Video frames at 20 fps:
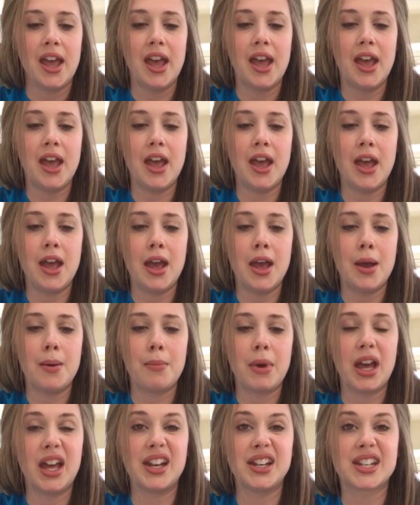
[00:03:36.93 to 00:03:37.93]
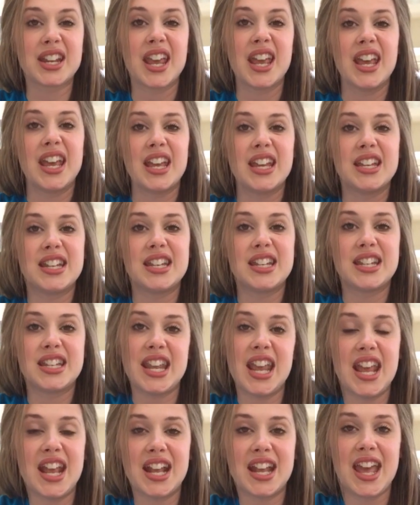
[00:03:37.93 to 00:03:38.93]
And
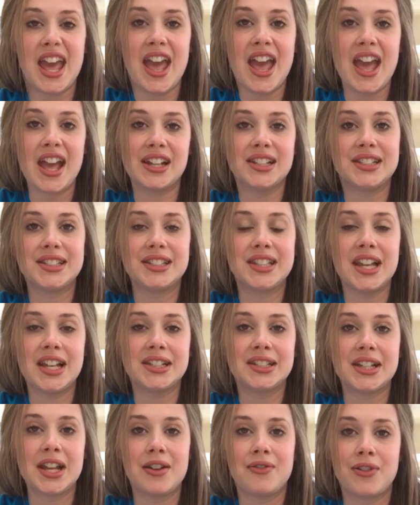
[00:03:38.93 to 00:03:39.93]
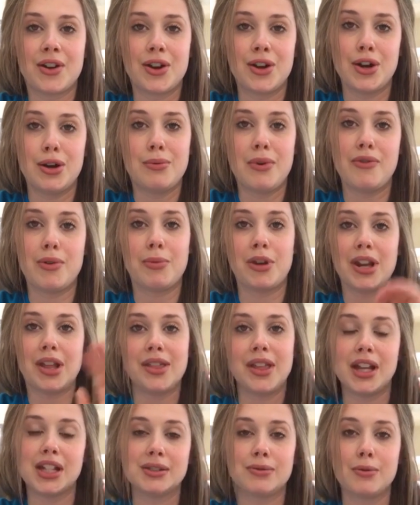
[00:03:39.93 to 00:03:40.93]
take care and stay safe at home, everybody.
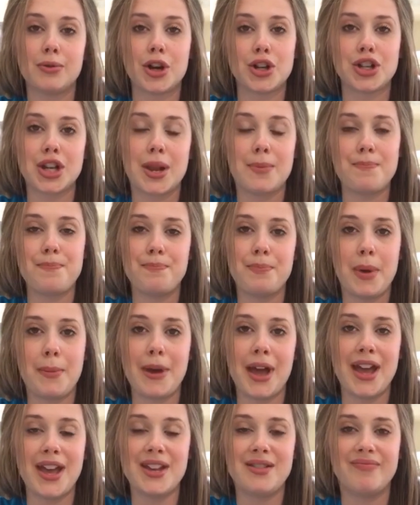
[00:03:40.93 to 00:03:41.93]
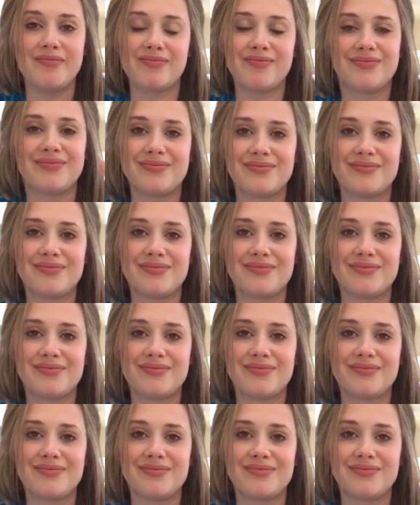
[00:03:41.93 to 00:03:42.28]
Thanks for watching. Bye-bye.